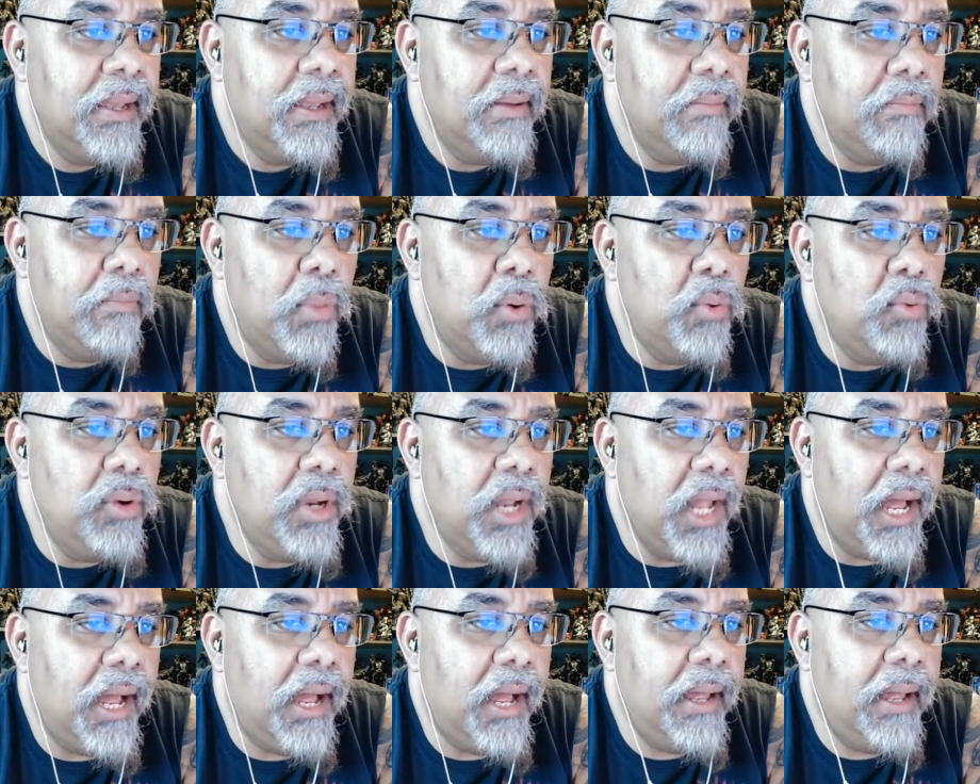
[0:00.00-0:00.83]

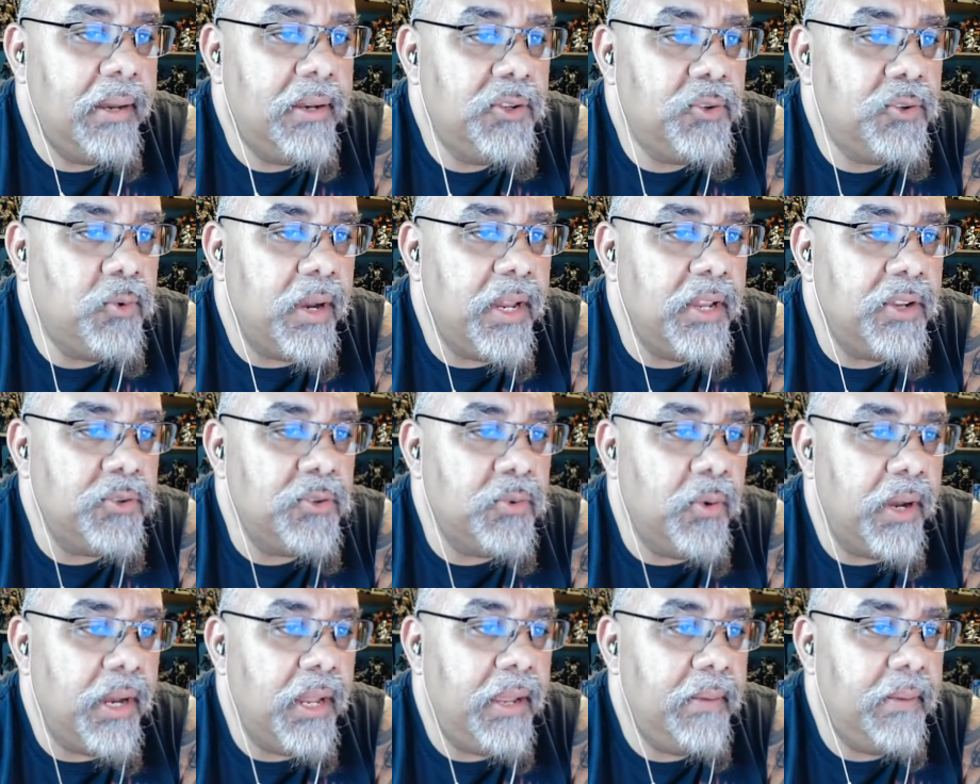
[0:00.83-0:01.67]
Mulan twenty
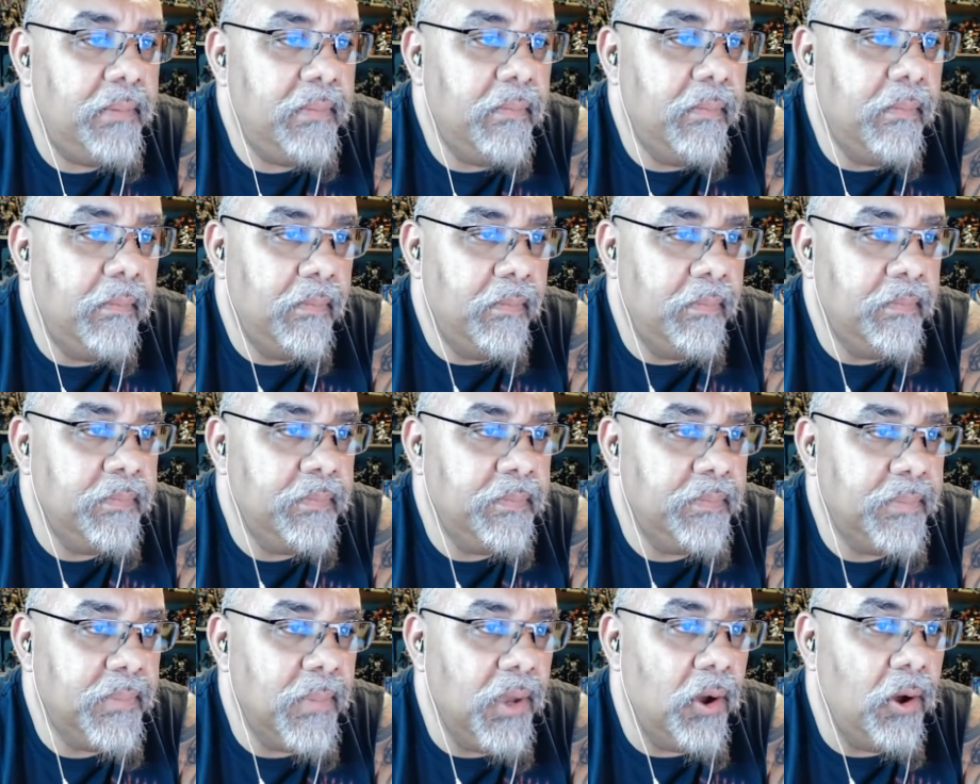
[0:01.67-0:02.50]
twenty.
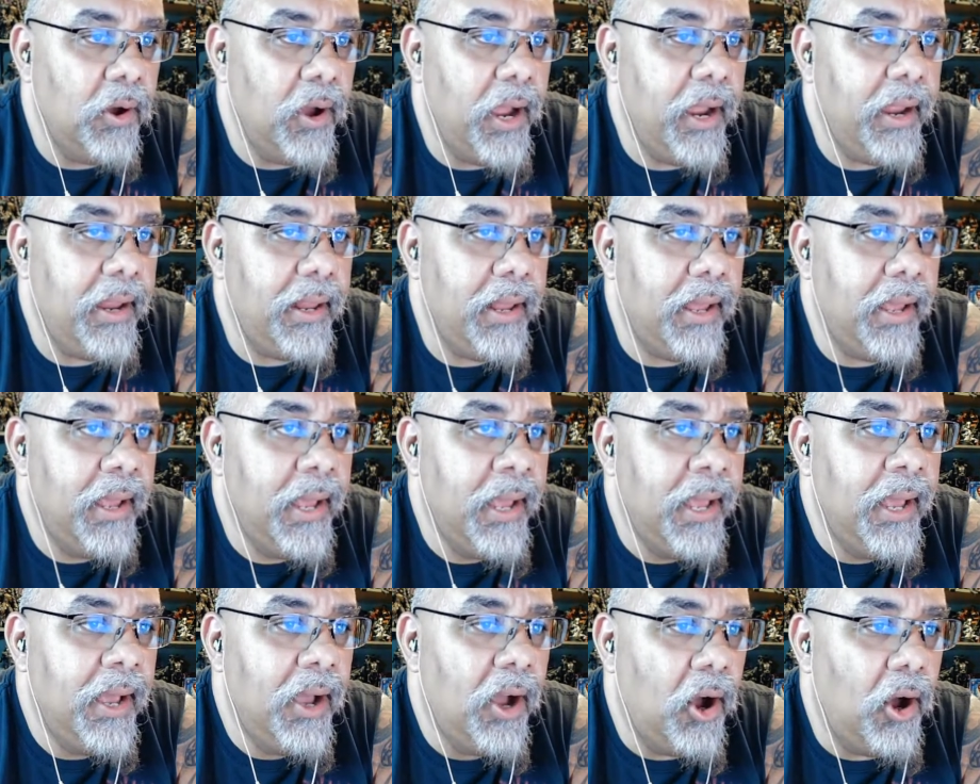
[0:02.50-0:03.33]
Oh, I
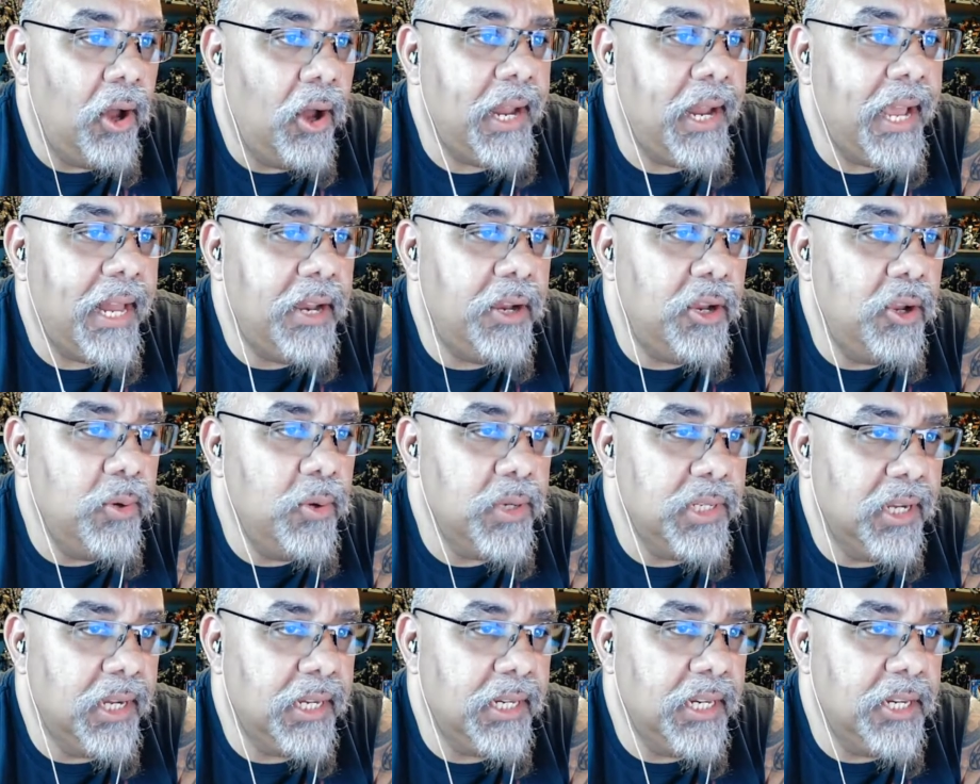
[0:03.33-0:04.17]
all I had to do was
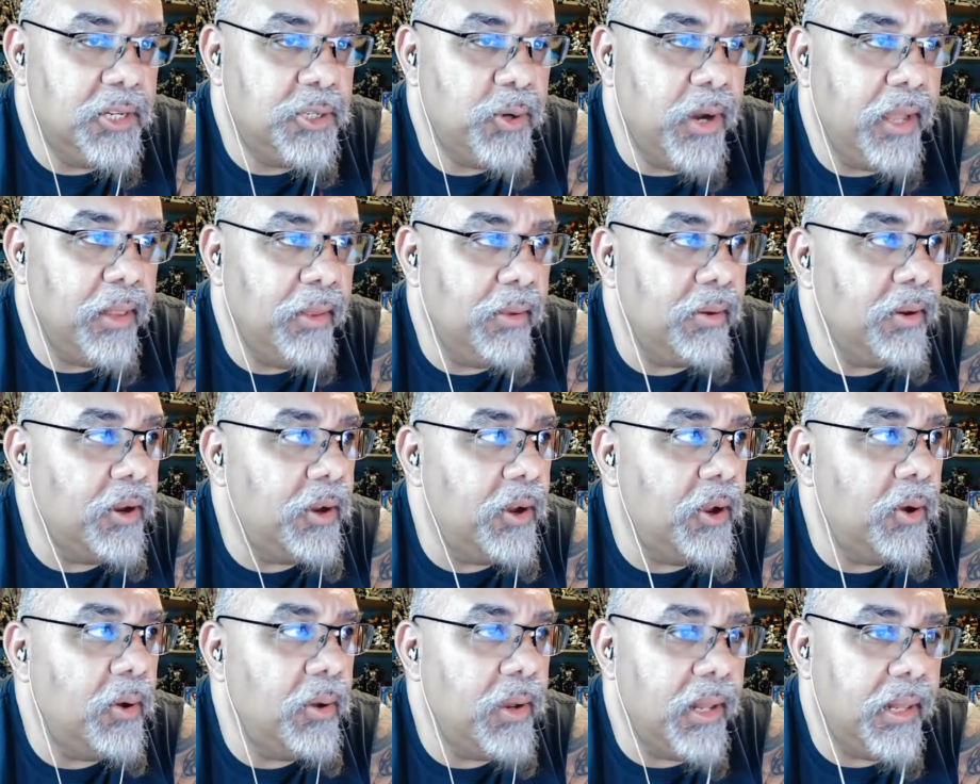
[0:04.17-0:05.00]
look at the trailer to
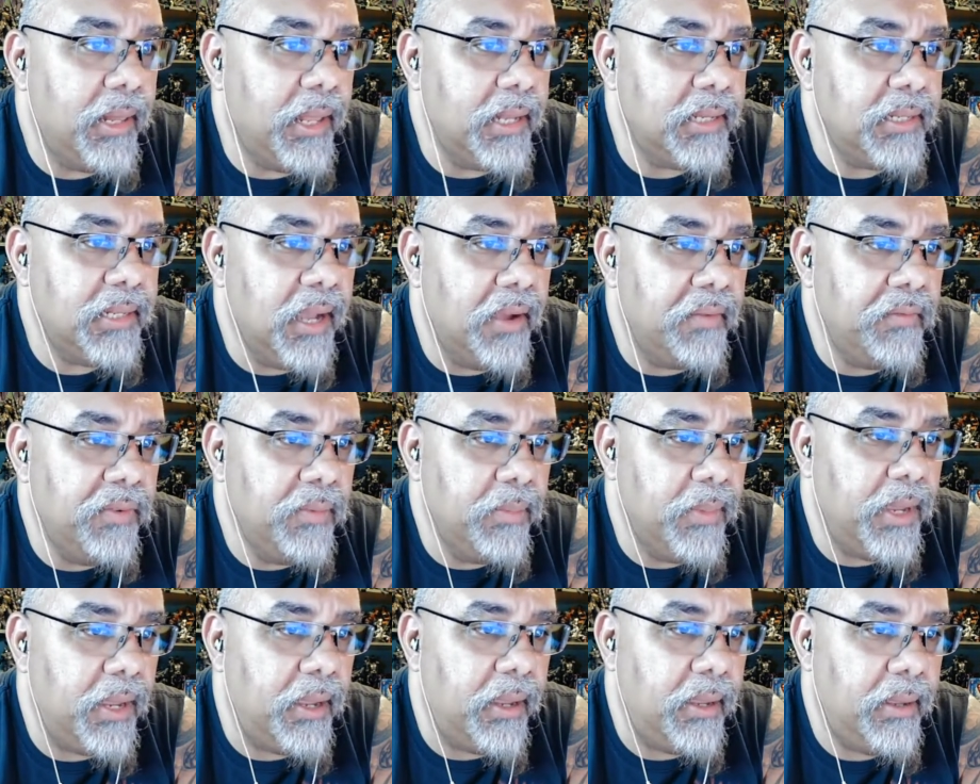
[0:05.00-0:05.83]
know that that's not for
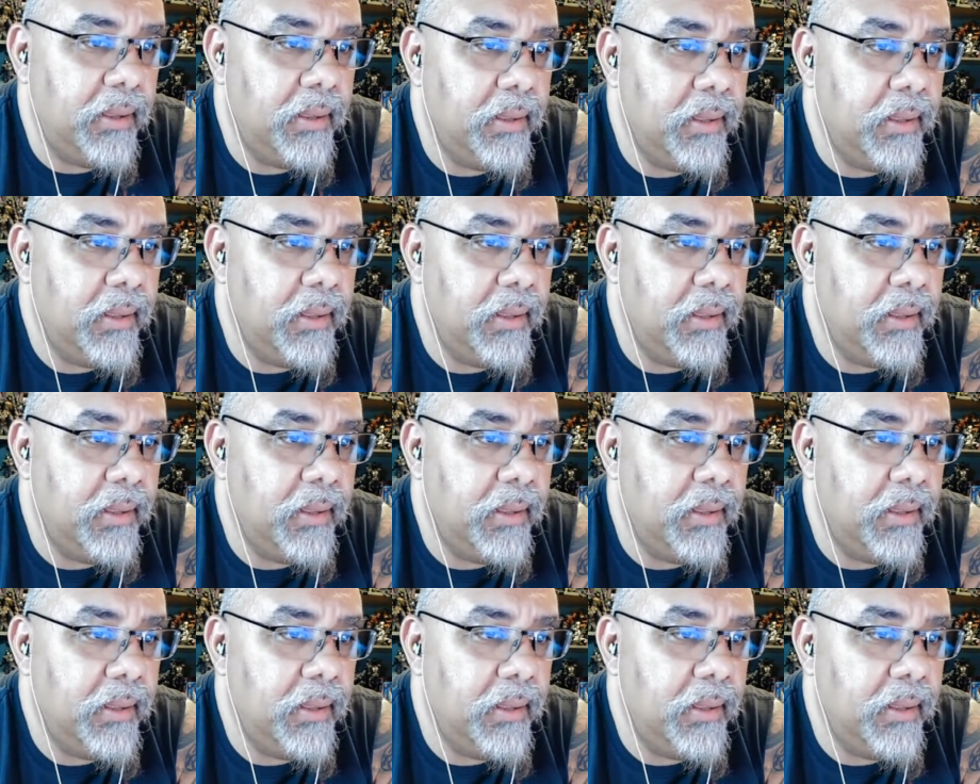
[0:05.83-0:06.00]
me.